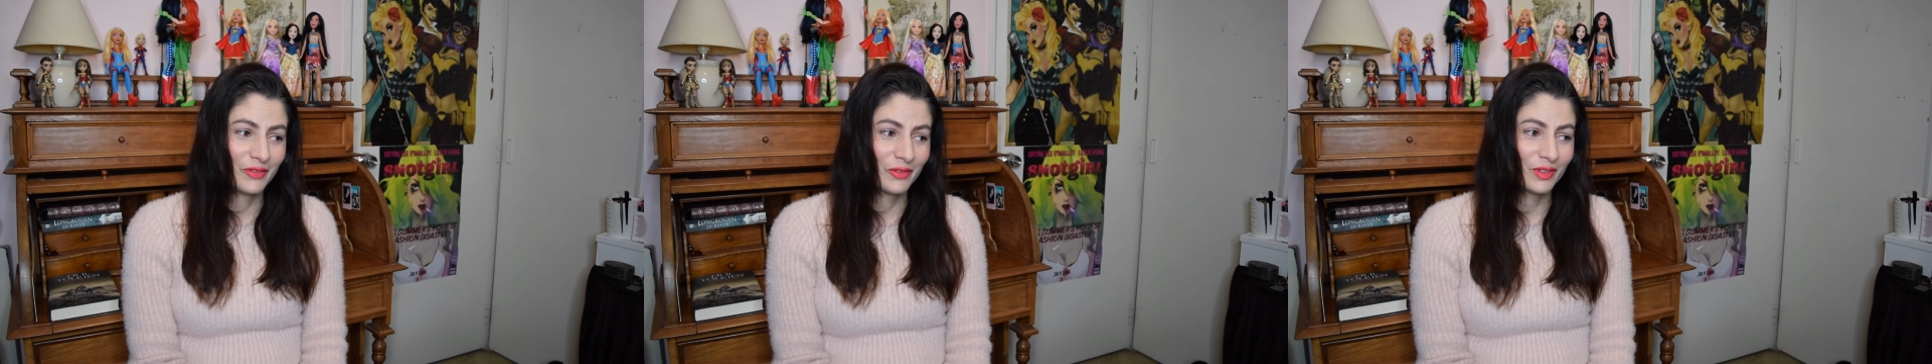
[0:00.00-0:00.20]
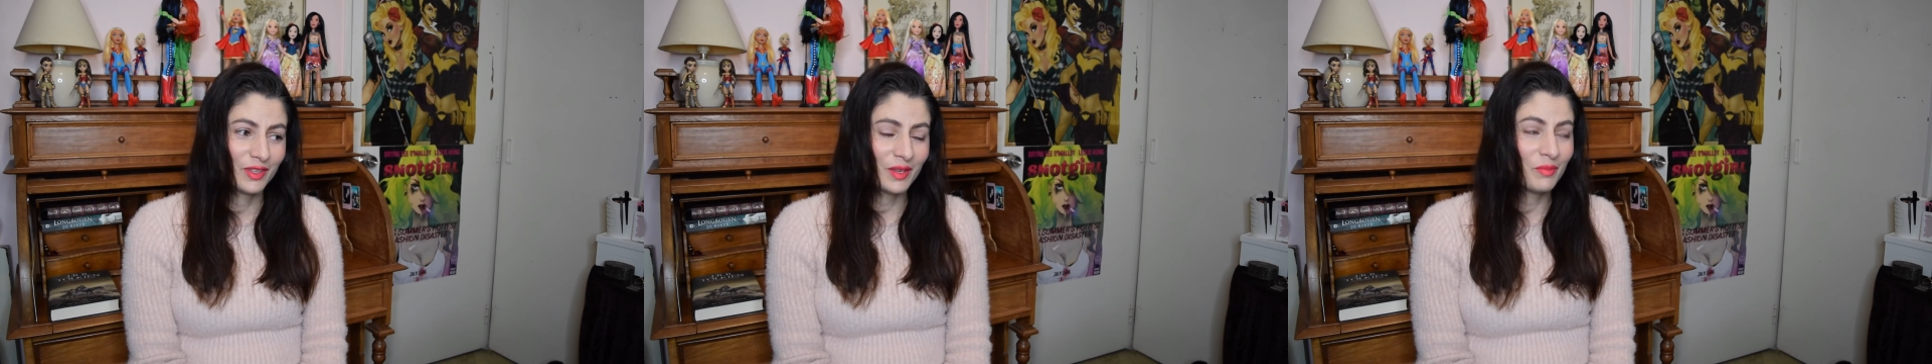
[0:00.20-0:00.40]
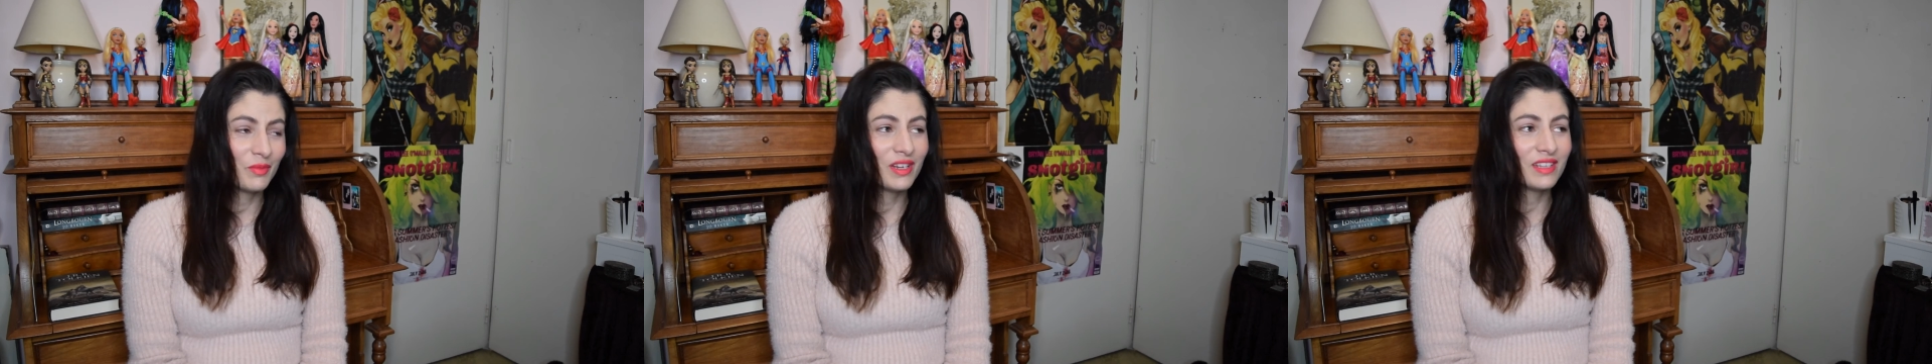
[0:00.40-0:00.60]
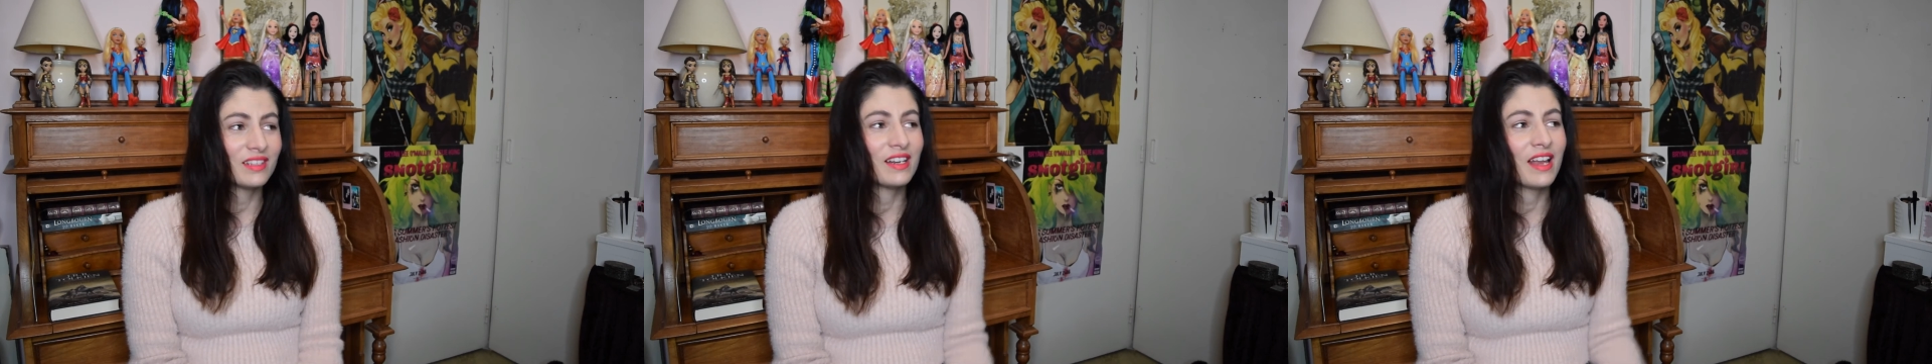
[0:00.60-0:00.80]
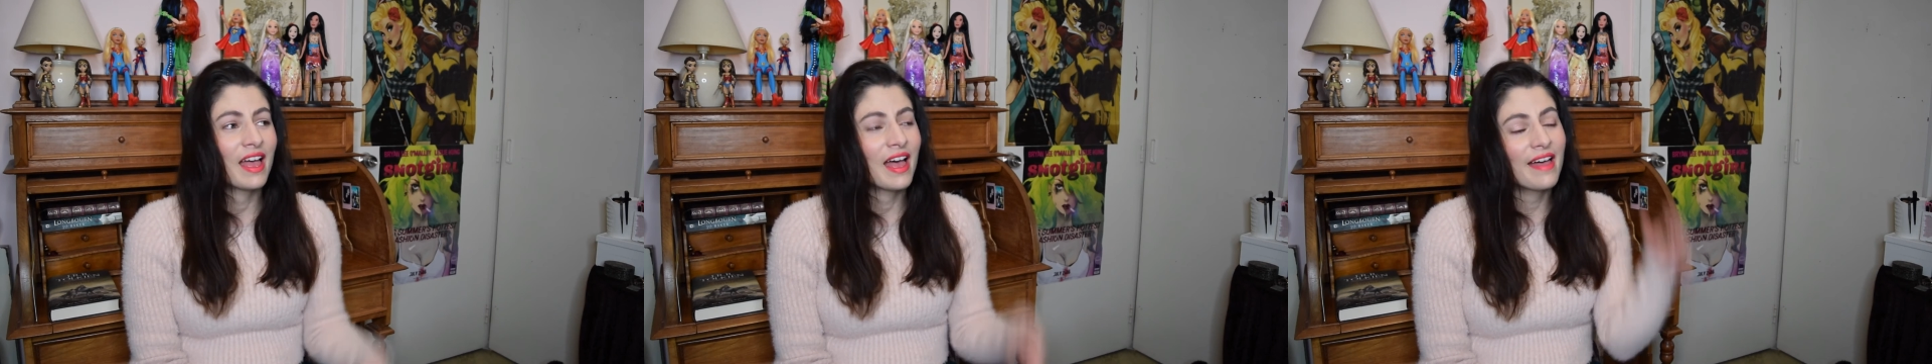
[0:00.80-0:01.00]
For some
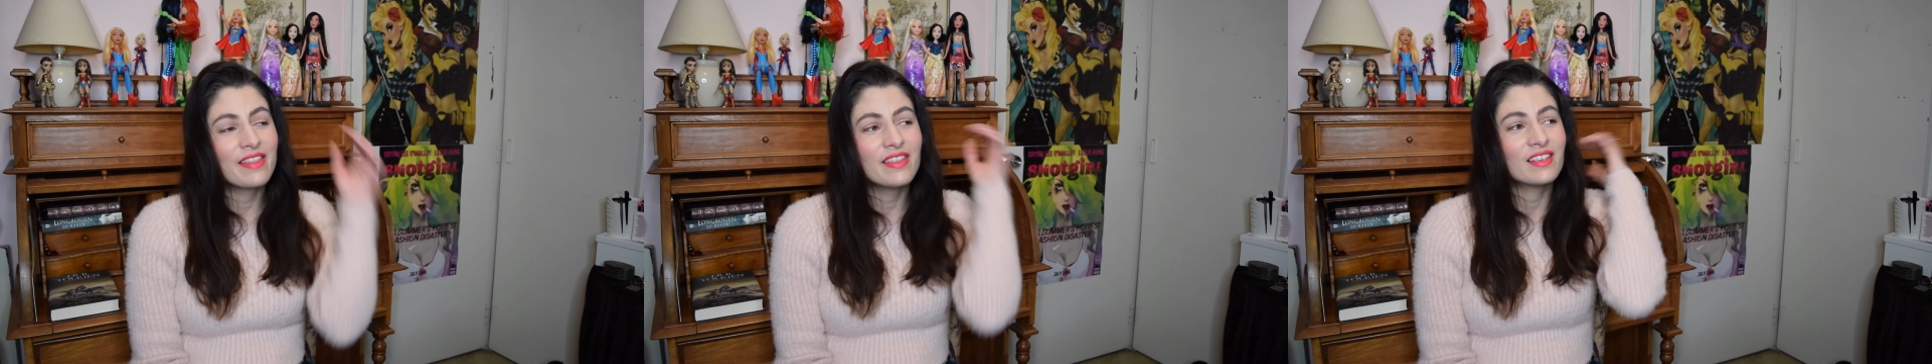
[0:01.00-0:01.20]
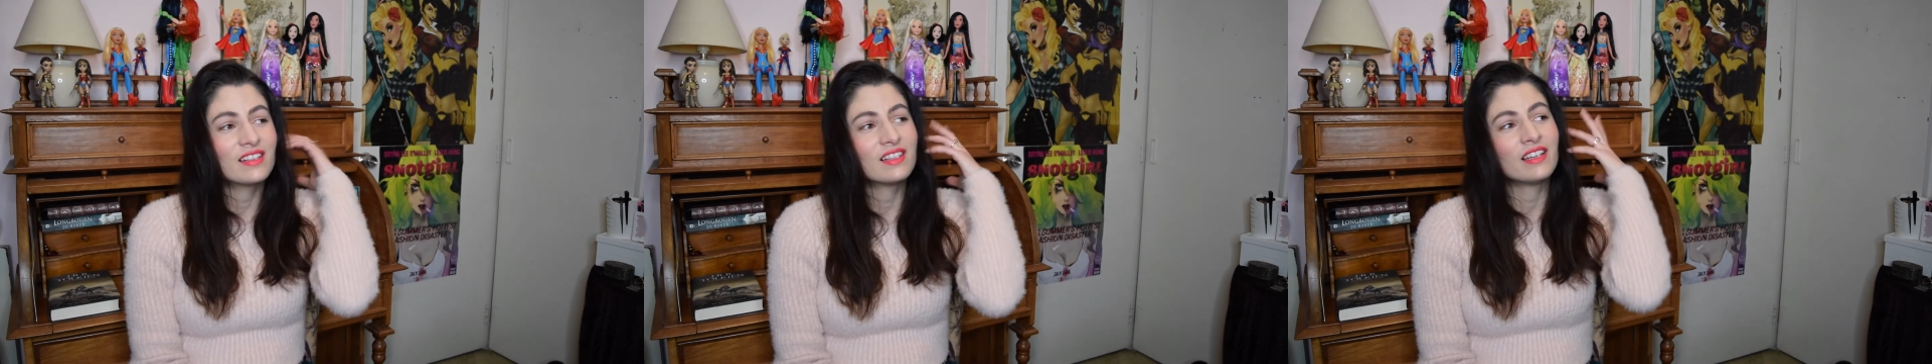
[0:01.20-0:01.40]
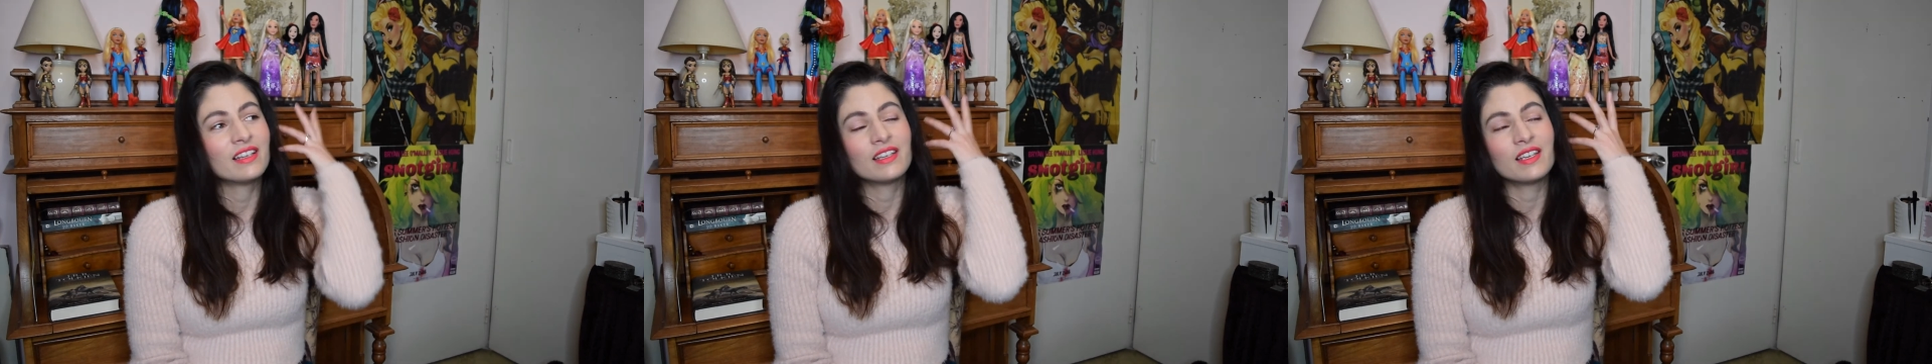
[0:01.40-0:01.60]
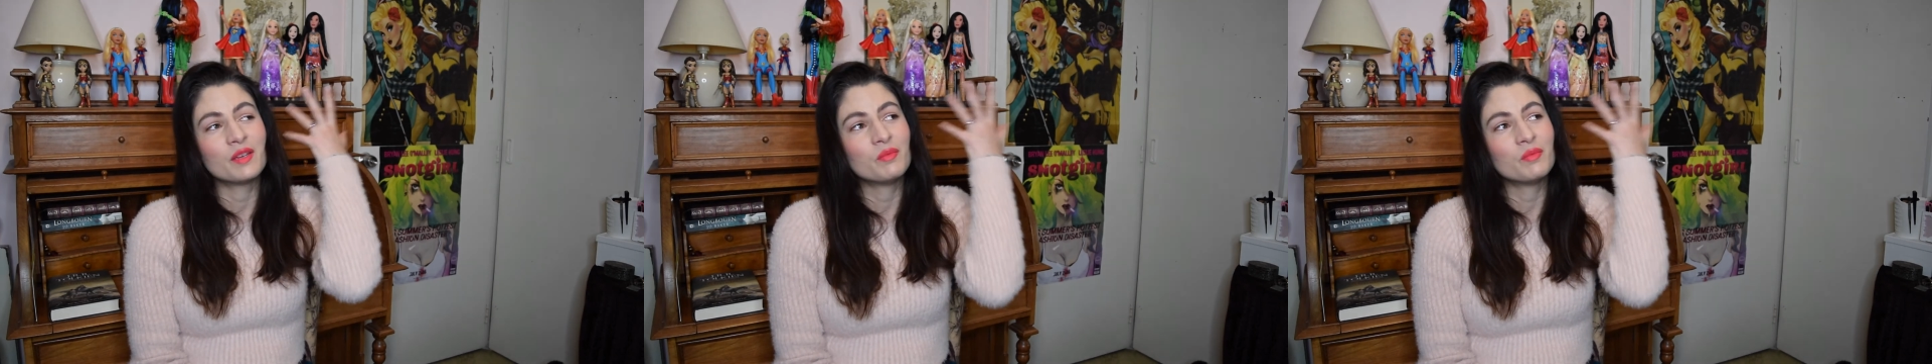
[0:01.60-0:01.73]
reason, I had this, like,